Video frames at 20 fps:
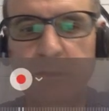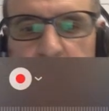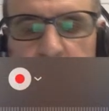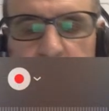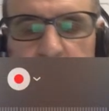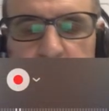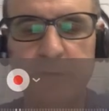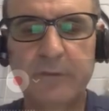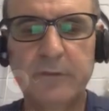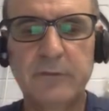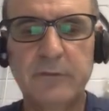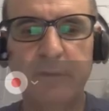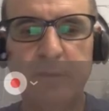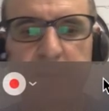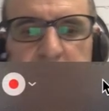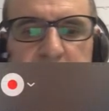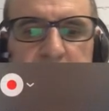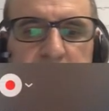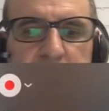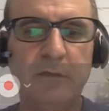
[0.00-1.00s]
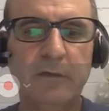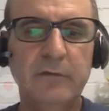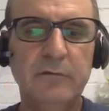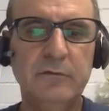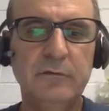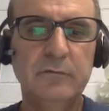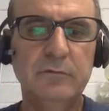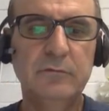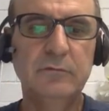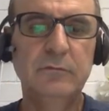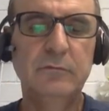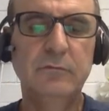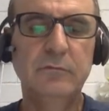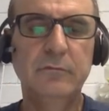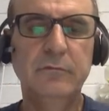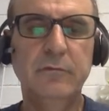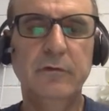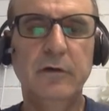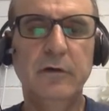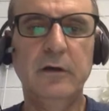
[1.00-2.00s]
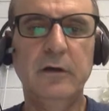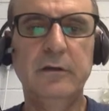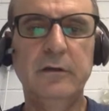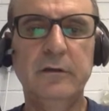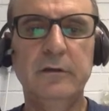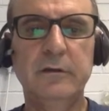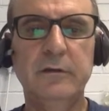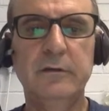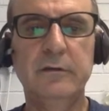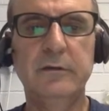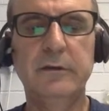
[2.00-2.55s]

so that is how you find